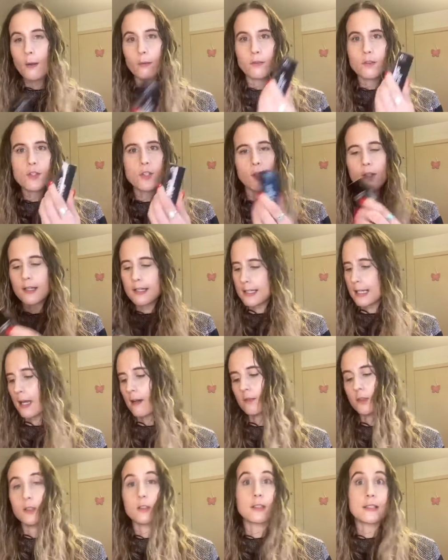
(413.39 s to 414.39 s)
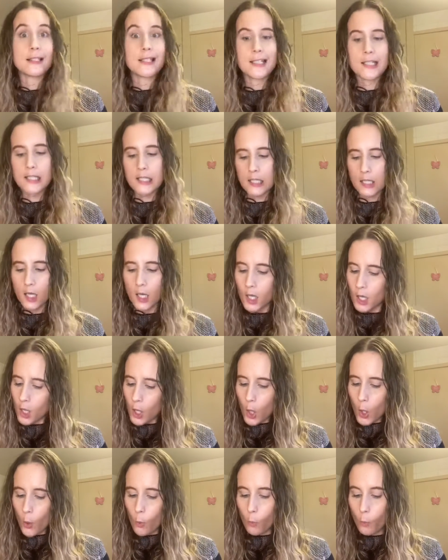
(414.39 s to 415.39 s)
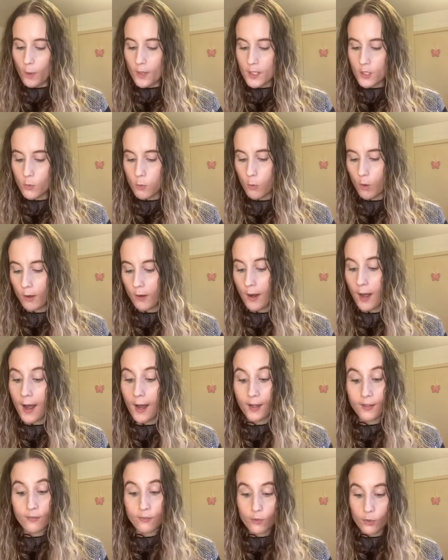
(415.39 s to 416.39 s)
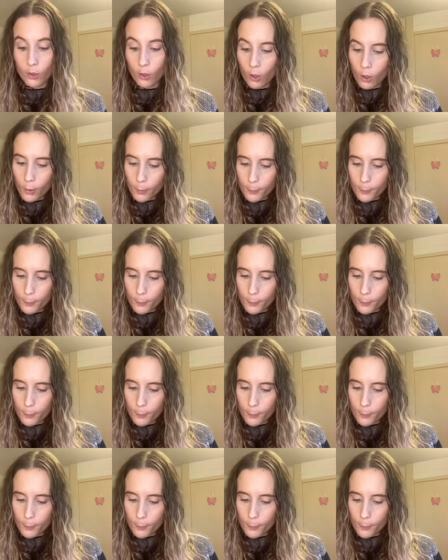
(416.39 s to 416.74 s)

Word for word: So let's have a look and see which one I've got.